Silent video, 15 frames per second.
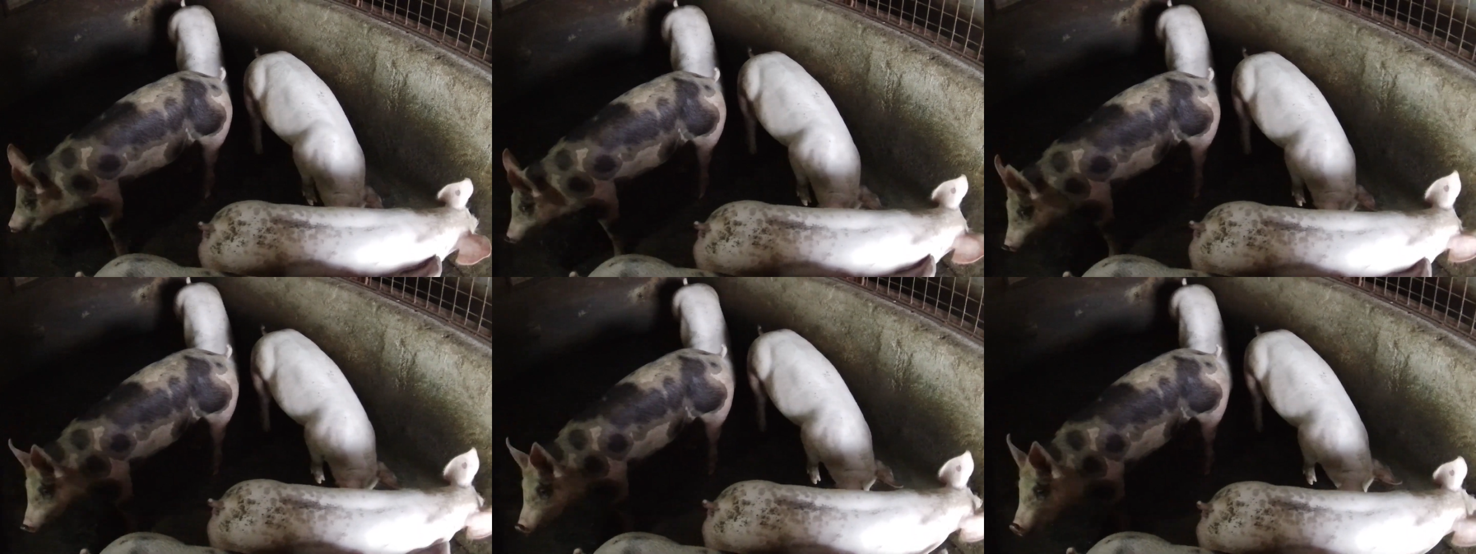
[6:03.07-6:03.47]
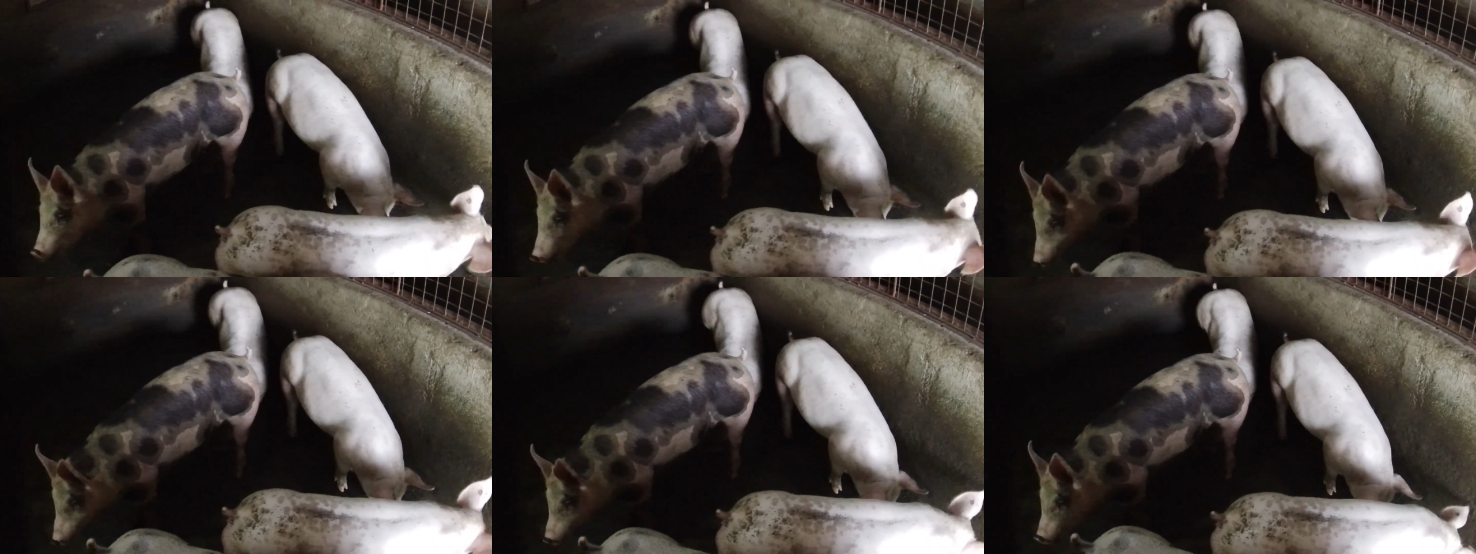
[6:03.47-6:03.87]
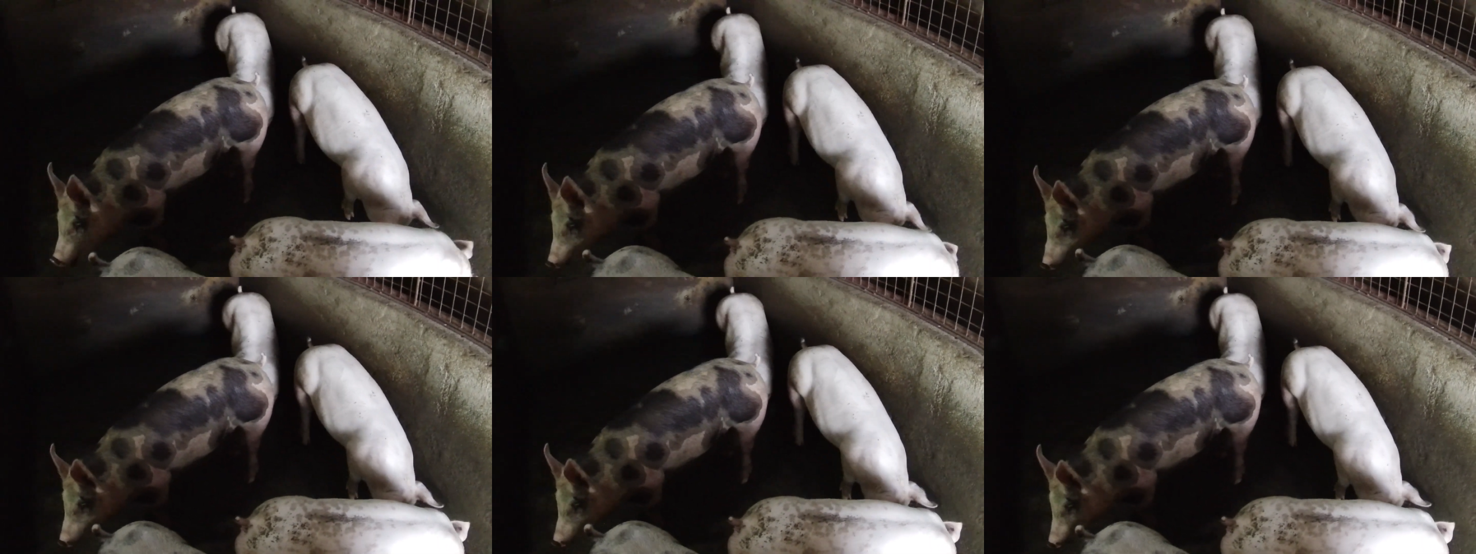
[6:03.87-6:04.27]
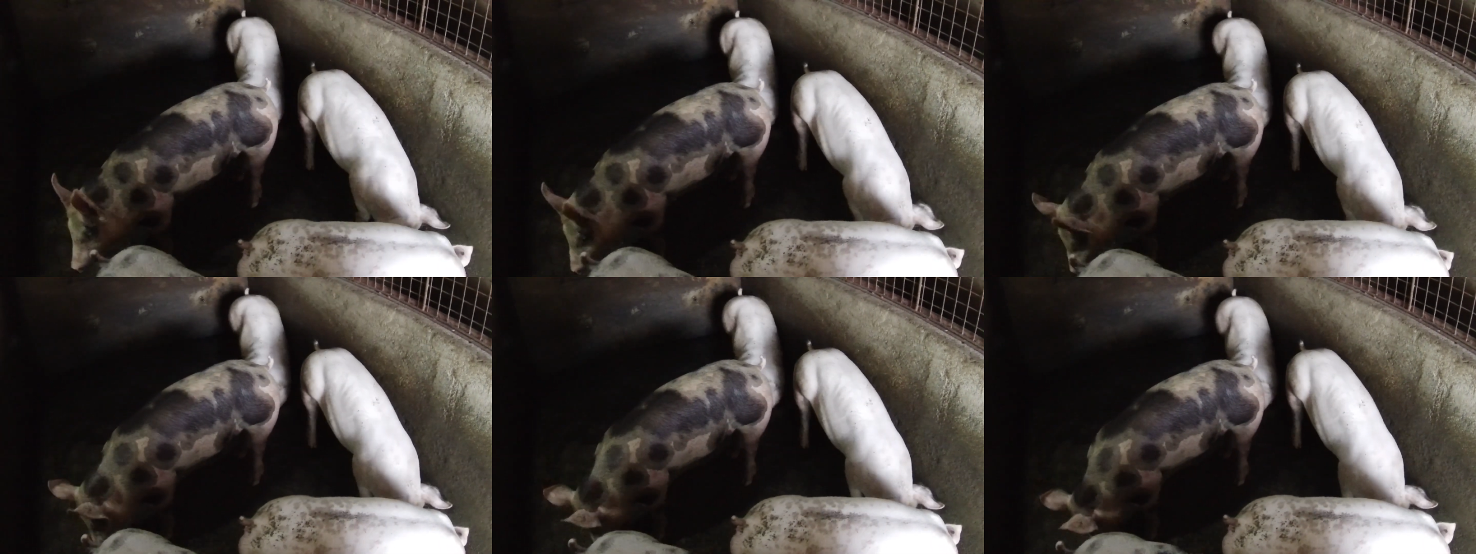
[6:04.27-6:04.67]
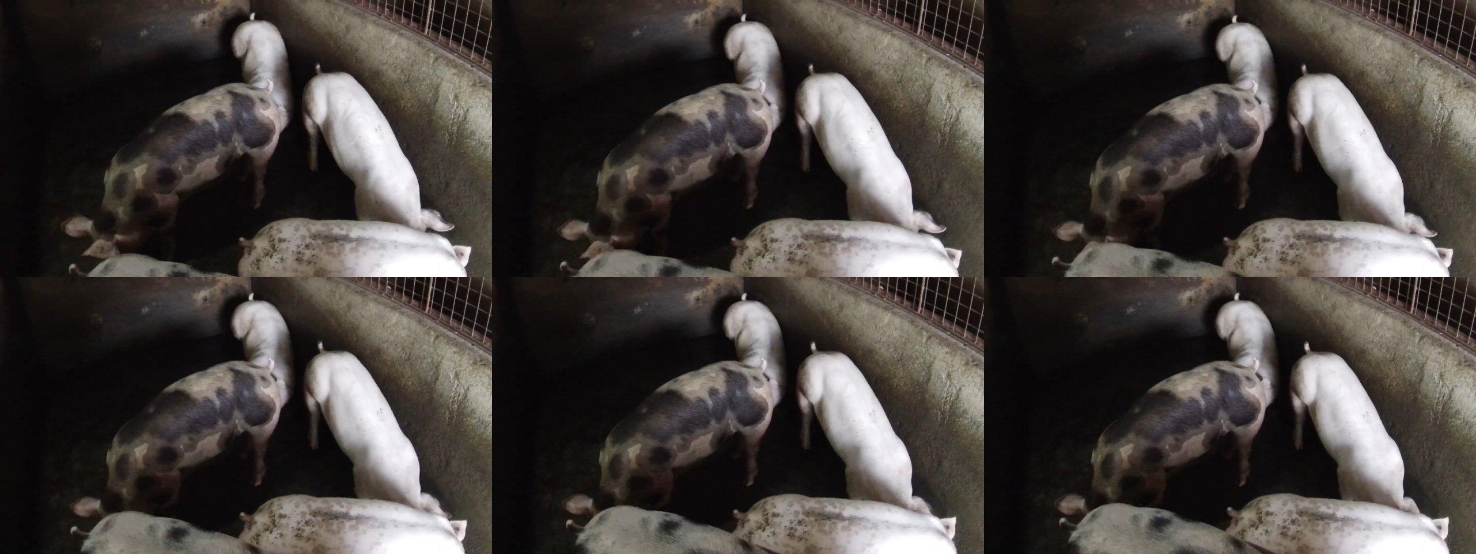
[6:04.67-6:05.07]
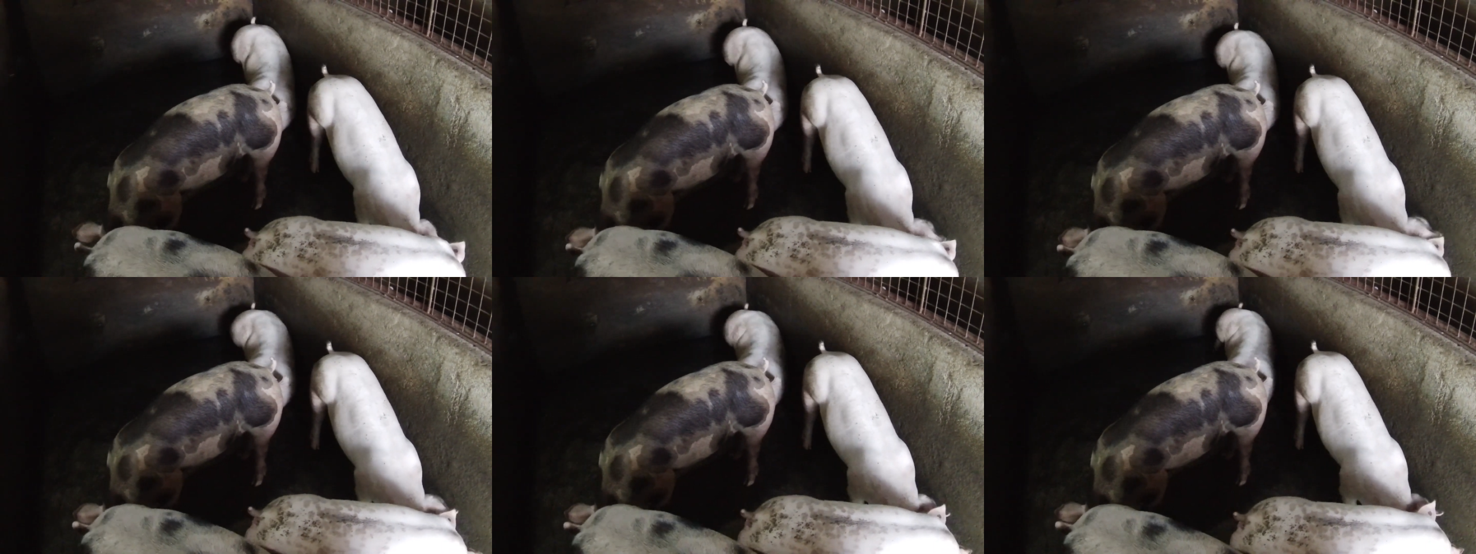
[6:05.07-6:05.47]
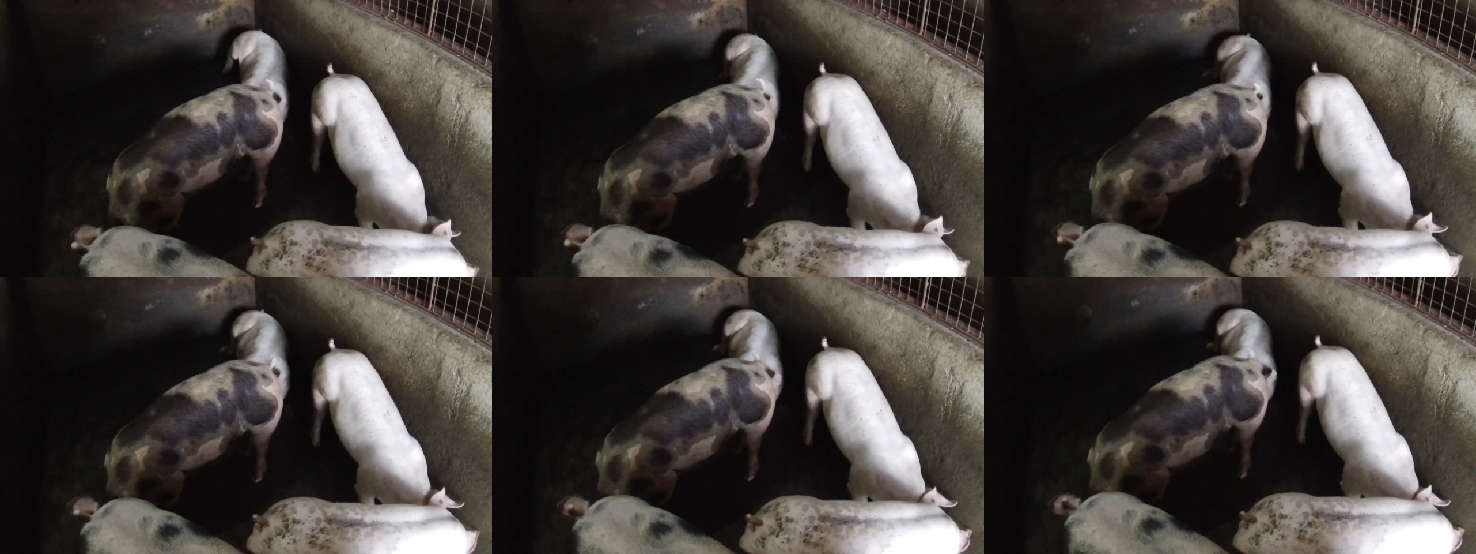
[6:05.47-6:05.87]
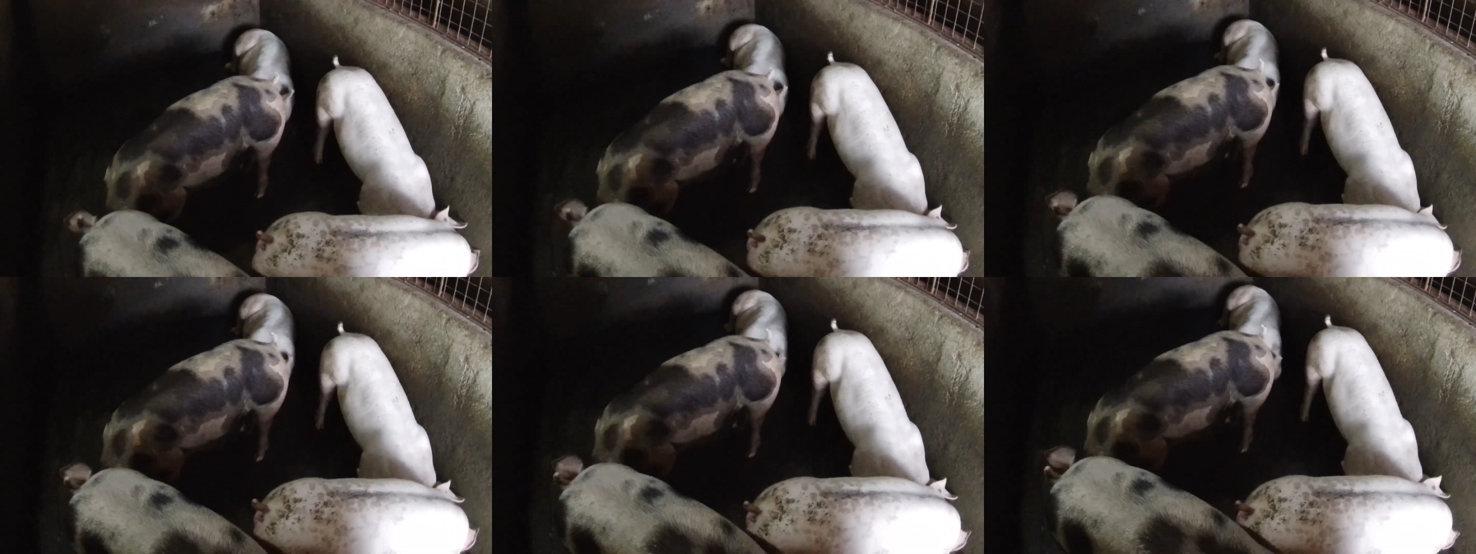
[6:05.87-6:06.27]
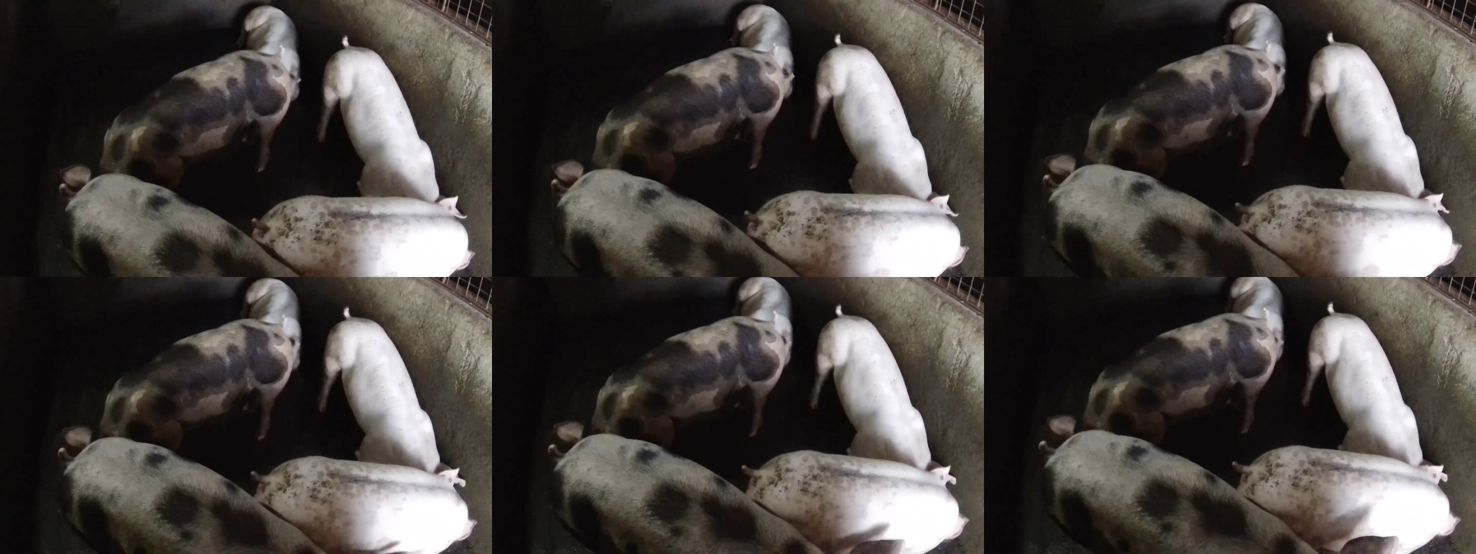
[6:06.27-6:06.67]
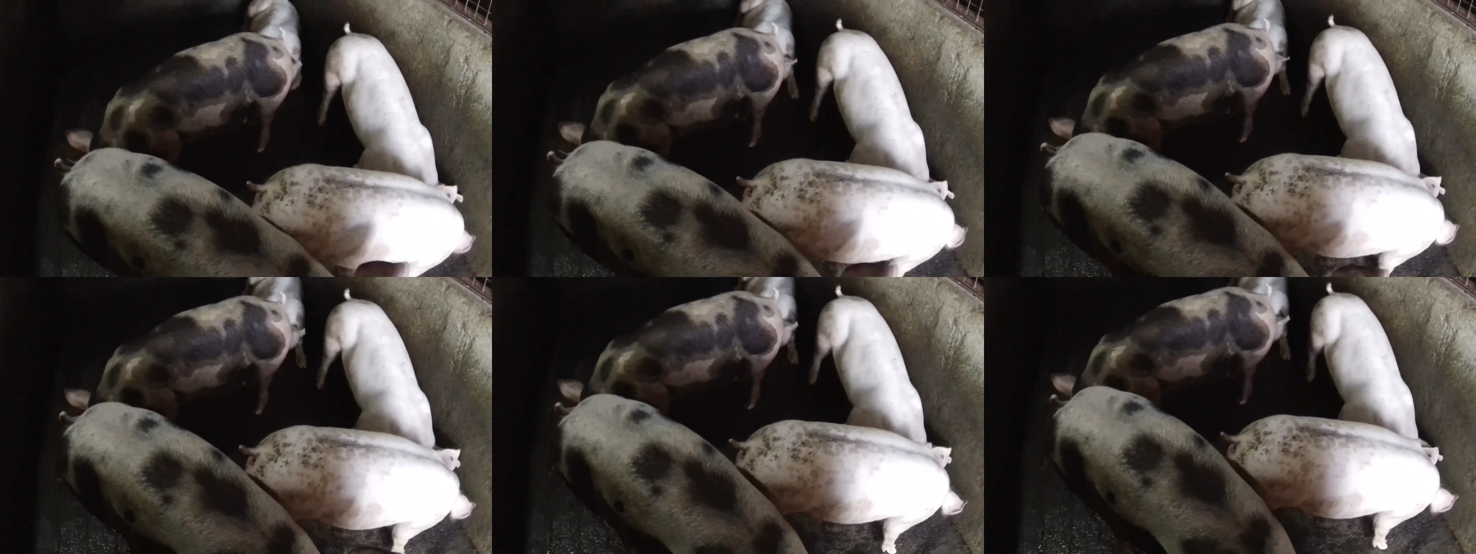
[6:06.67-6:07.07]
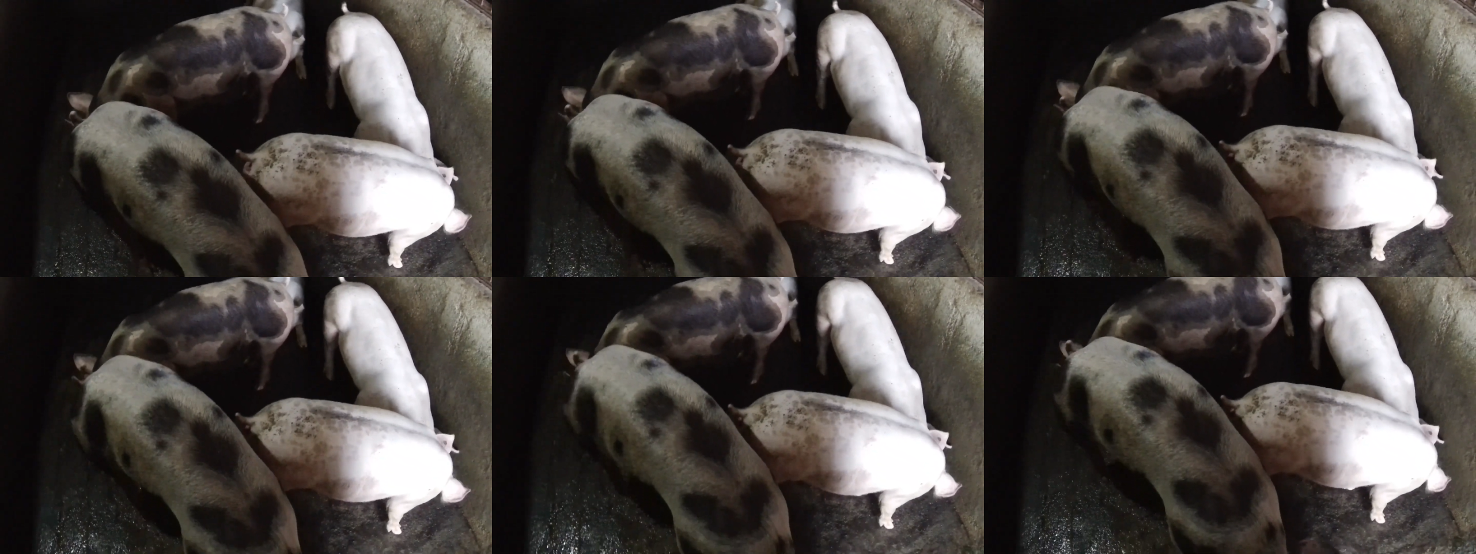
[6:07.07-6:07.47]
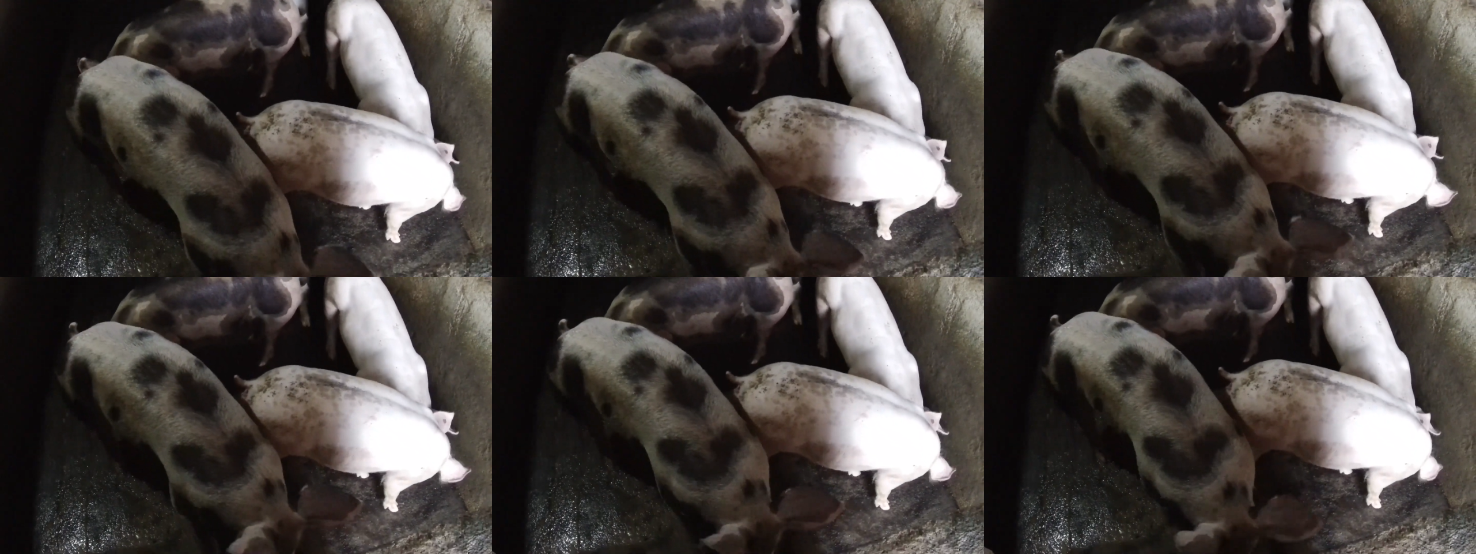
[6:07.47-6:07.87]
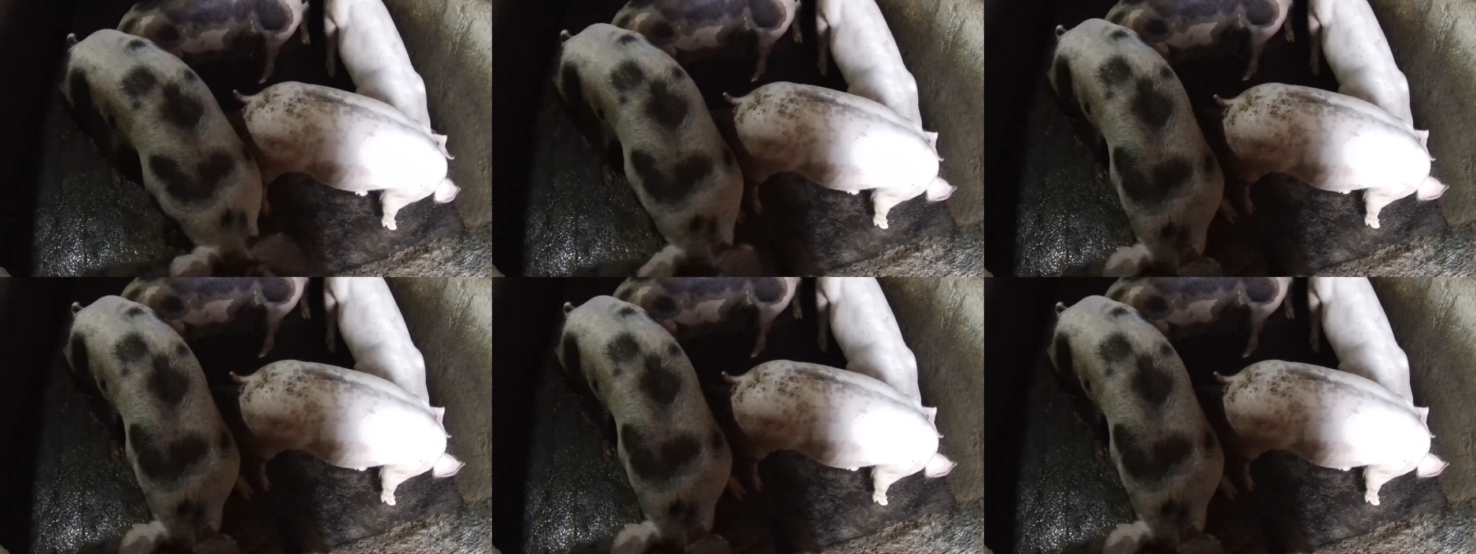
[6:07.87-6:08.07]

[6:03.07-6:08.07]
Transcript: Nobody's mouth can be seen.